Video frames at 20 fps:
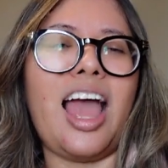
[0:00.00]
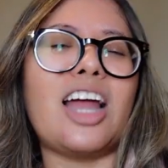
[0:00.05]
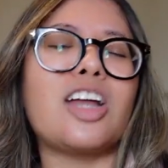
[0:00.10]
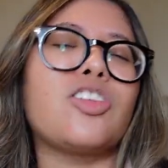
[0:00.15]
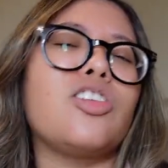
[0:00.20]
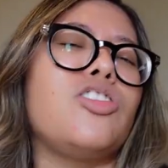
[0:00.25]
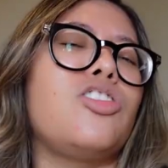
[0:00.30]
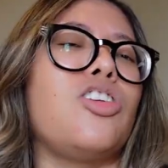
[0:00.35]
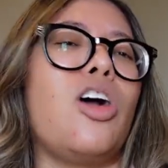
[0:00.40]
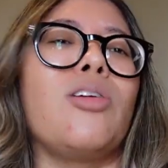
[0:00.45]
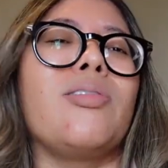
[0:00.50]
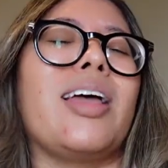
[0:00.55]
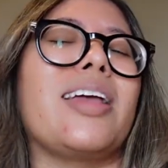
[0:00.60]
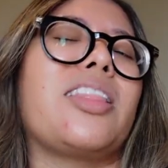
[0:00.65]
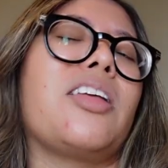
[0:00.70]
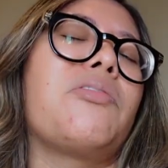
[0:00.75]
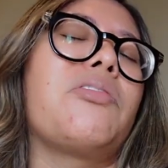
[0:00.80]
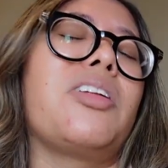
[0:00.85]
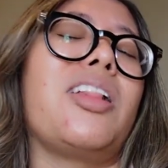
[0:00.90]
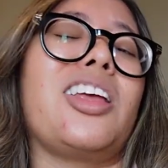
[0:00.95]
Actually, I don't like
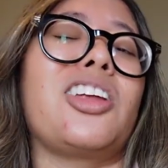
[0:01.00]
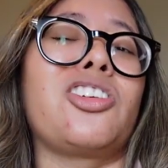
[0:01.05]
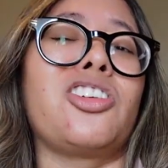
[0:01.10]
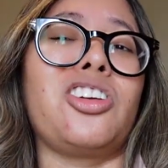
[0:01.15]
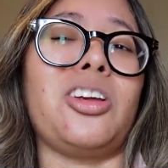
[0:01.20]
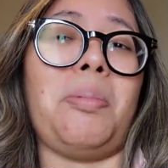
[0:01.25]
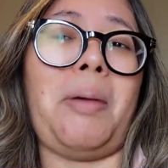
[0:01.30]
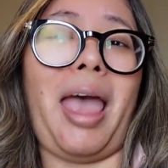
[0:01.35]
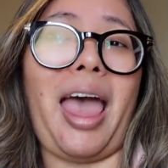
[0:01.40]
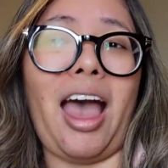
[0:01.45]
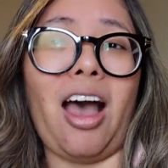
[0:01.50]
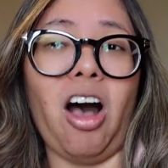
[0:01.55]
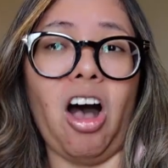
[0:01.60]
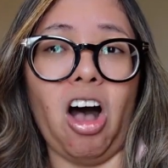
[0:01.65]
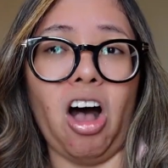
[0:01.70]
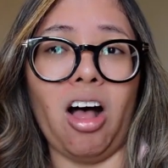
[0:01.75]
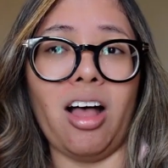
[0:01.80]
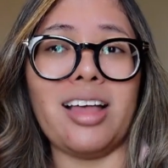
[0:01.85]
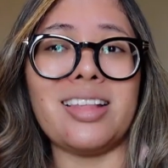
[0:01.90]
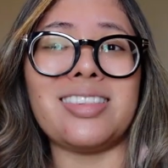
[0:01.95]
their relationship at
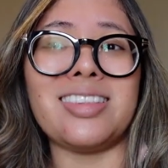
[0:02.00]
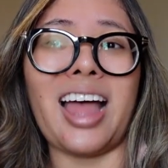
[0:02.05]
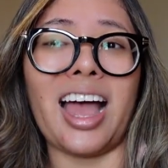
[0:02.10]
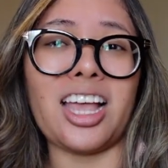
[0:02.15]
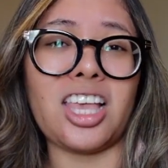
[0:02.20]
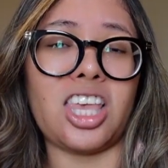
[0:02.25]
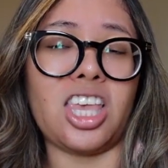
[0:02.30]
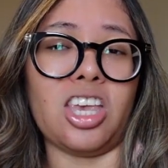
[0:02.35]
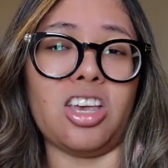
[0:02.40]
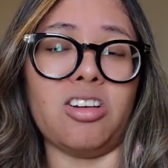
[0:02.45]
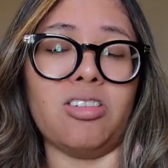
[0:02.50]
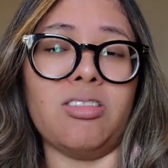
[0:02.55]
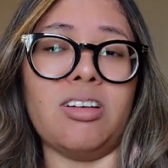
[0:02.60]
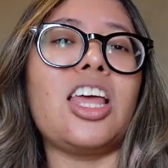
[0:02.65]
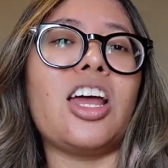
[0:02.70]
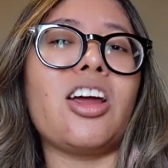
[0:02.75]
all. It's not cute.